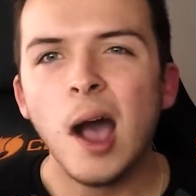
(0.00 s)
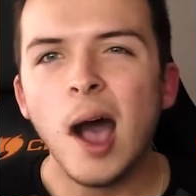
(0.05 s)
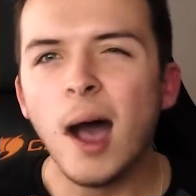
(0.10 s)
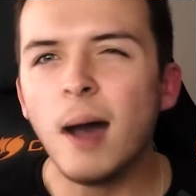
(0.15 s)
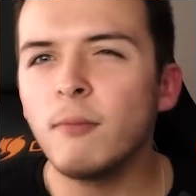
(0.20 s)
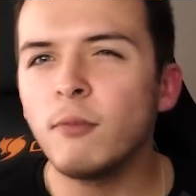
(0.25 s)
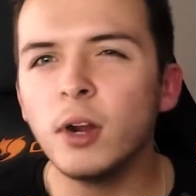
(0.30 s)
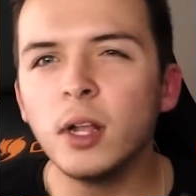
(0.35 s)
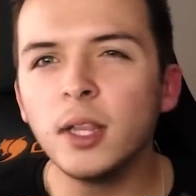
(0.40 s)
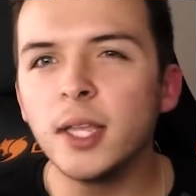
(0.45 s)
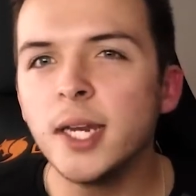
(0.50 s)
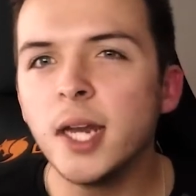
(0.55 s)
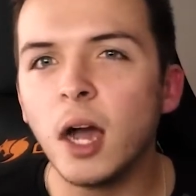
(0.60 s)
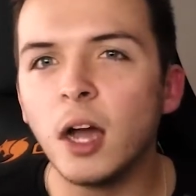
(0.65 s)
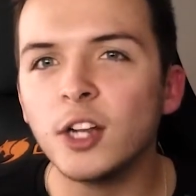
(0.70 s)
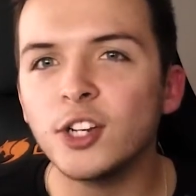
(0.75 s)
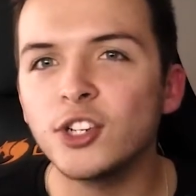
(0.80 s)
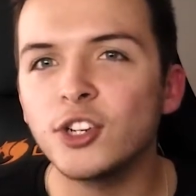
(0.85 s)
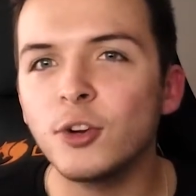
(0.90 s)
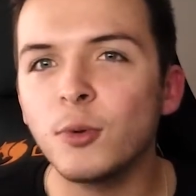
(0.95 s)
I'm really
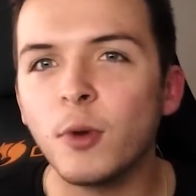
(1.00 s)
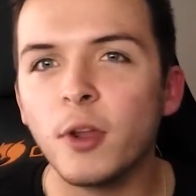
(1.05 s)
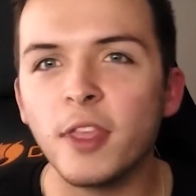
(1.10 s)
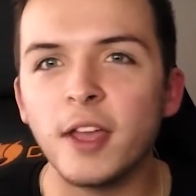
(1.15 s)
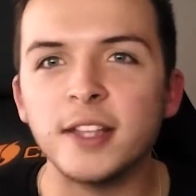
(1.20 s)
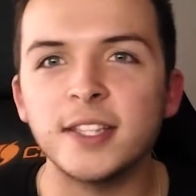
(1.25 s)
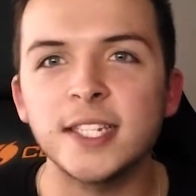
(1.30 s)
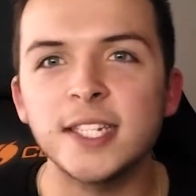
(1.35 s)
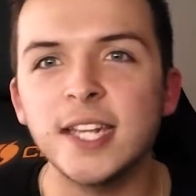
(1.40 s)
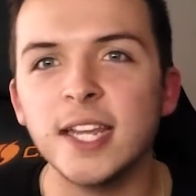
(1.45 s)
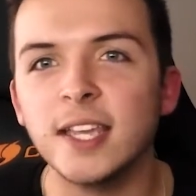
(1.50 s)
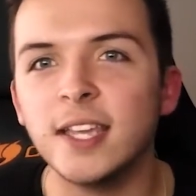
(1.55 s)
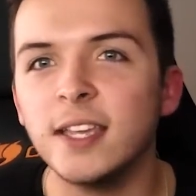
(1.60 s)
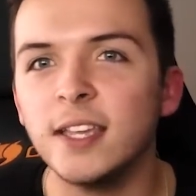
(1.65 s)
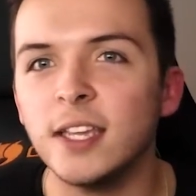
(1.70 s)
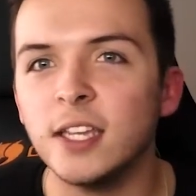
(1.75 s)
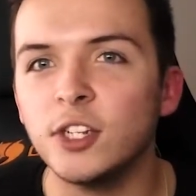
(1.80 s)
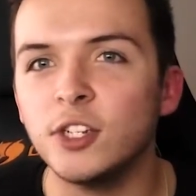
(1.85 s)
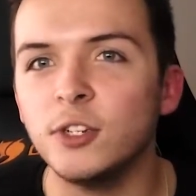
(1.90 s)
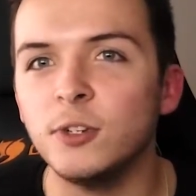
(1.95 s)
not sure where that
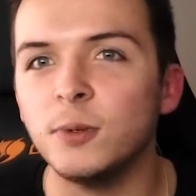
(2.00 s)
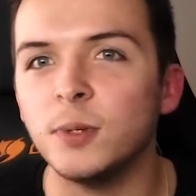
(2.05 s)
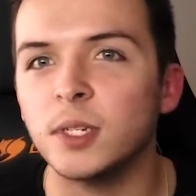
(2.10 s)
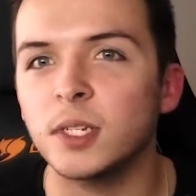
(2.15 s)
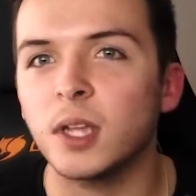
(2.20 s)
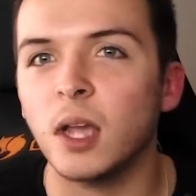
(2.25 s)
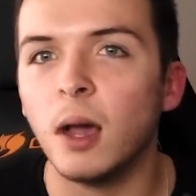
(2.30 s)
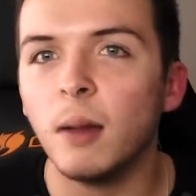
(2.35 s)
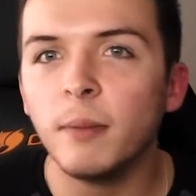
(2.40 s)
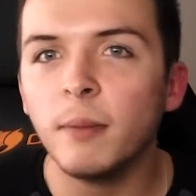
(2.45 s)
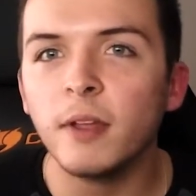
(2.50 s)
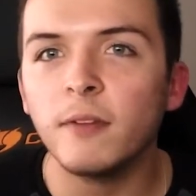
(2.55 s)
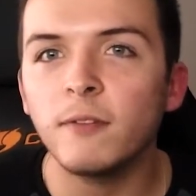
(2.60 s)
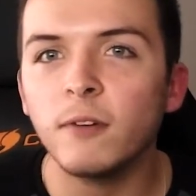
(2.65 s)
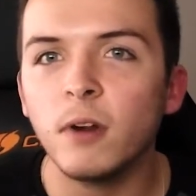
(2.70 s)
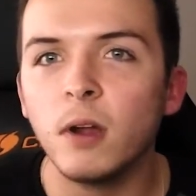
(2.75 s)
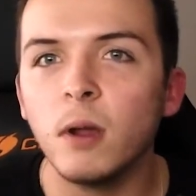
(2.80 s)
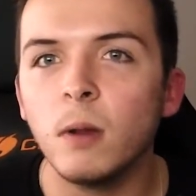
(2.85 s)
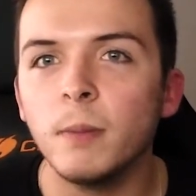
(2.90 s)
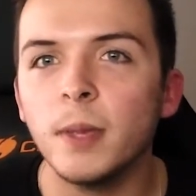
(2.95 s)
sticking issue is coming
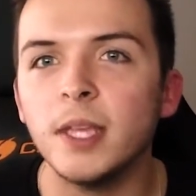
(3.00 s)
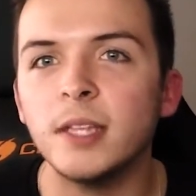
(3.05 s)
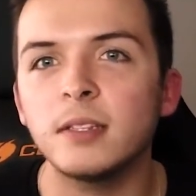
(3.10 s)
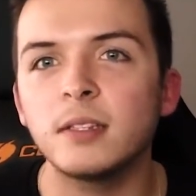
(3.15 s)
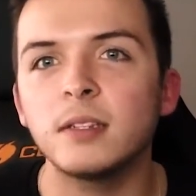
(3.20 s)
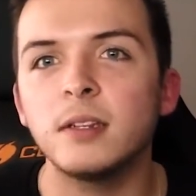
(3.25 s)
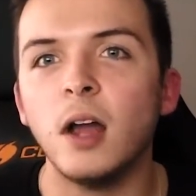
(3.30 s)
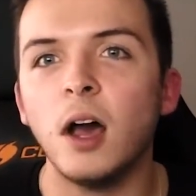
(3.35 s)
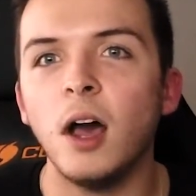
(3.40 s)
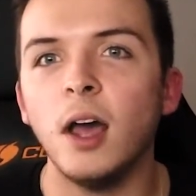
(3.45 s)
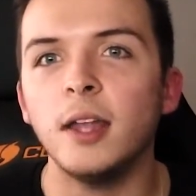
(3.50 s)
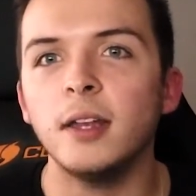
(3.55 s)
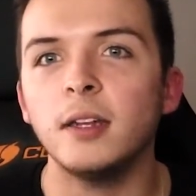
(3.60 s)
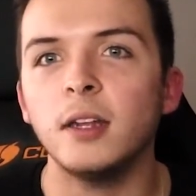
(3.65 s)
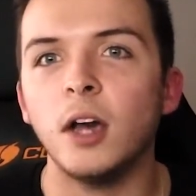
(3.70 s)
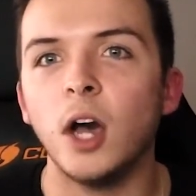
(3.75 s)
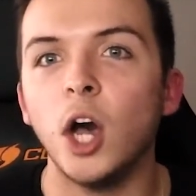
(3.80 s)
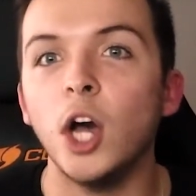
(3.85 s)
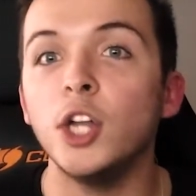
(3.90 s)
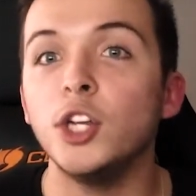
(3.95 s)
from. It's not
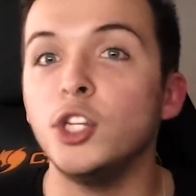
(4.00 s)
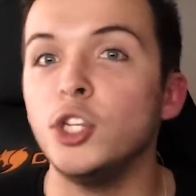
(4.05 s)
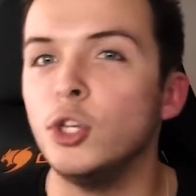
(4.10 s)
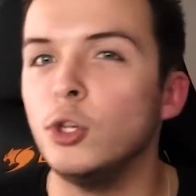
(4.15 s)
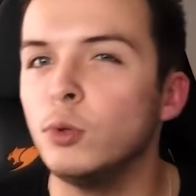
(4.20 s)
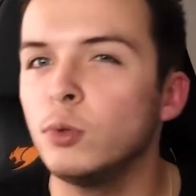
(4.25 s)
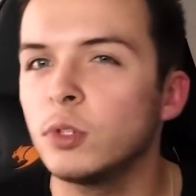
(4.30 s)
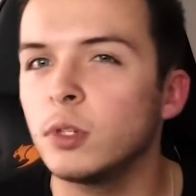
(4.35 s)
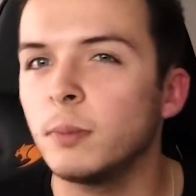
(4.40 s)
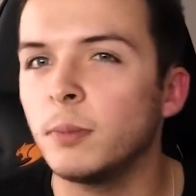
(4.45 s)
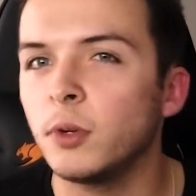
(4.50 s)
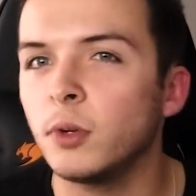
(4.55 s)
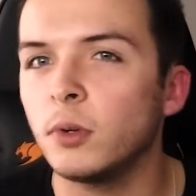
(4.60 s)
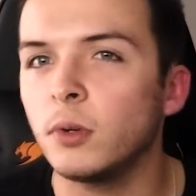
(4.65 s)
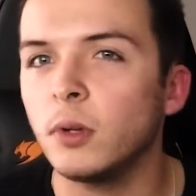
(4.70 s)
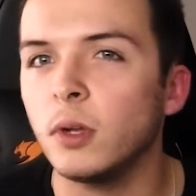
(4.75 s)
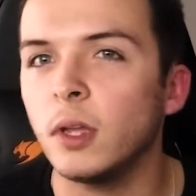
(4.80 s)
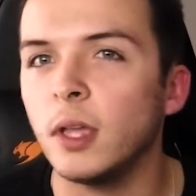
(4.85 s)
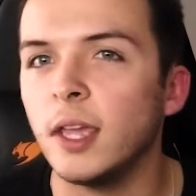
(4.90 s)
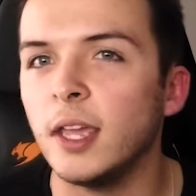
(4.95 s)

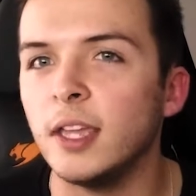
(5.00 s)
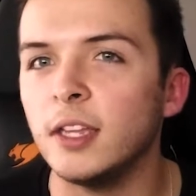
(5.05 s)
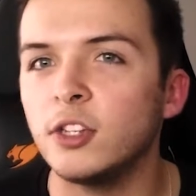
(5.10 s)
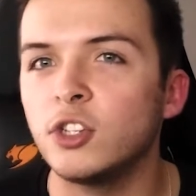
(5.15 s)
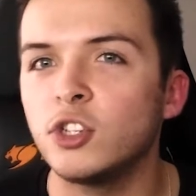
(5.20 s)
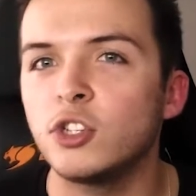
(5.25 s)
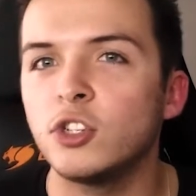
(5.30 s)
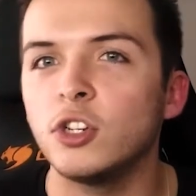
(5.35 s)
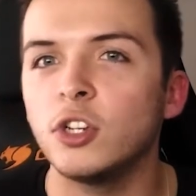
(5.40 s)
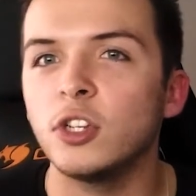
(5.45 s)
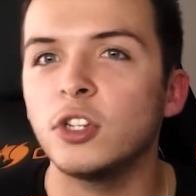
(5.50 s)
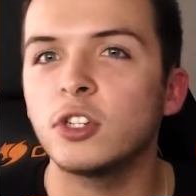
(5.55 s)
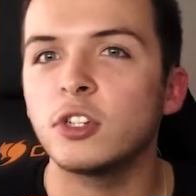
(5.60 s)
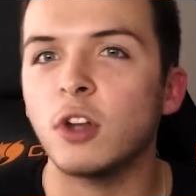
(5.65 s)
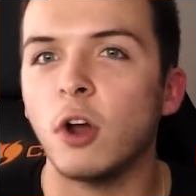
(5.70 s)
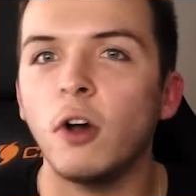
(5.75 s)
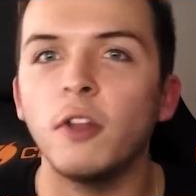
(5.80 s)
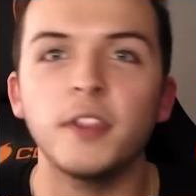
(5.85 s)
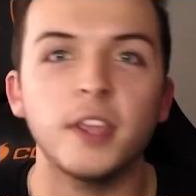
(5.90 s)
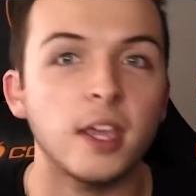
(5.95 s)
unusable. It's just
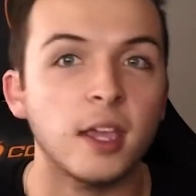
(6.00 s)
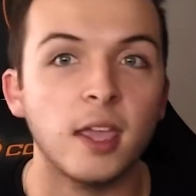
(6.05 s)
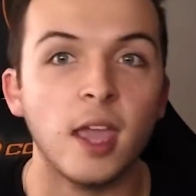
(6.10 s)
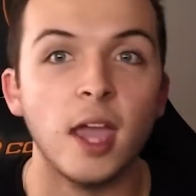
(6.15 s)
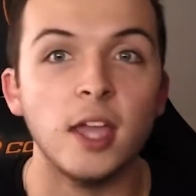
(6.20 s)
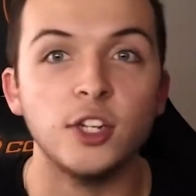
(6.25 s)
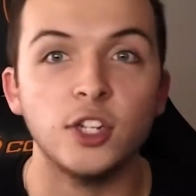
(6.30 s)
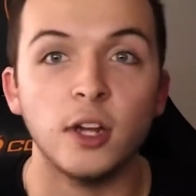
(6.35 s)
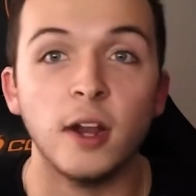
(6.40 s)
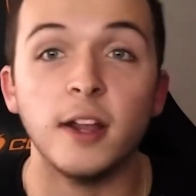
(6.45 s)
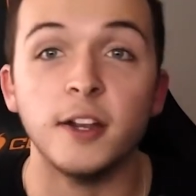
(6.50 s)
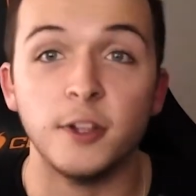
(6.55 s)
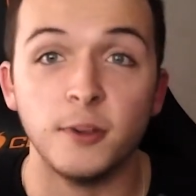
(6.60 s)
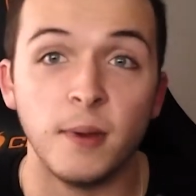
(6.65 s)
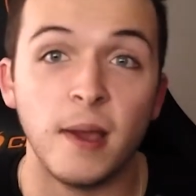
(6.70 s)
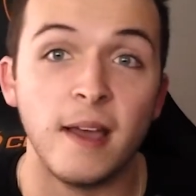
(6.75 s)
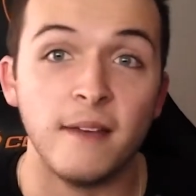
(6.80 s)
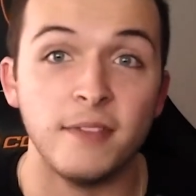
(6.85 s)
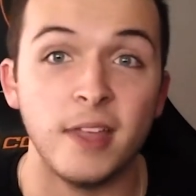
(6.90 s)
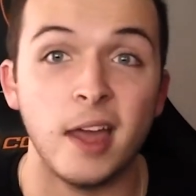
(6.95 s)
on the occasion I do
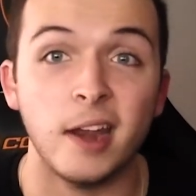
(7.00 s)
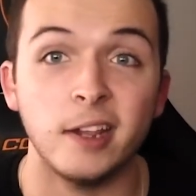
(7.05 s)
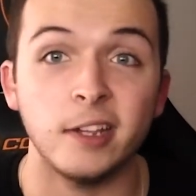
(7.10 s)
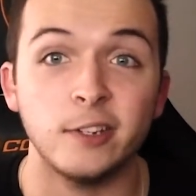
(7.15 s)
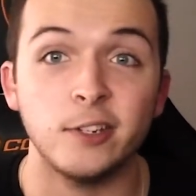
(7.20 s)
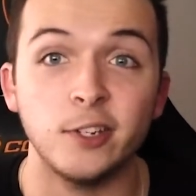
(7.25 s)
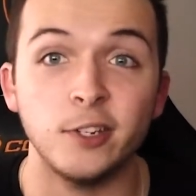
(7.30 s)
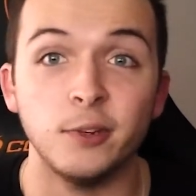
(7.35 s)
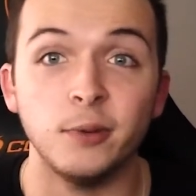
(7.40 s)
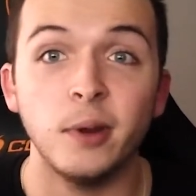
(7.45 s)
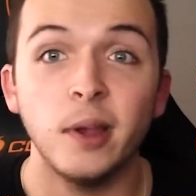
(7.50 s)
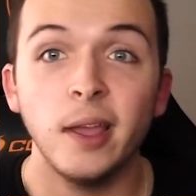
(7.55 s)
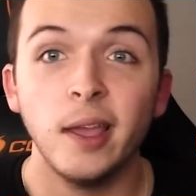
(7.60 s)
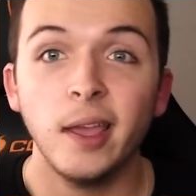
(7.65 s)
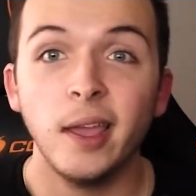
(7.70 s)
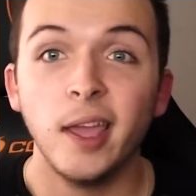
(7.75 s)
have that issue.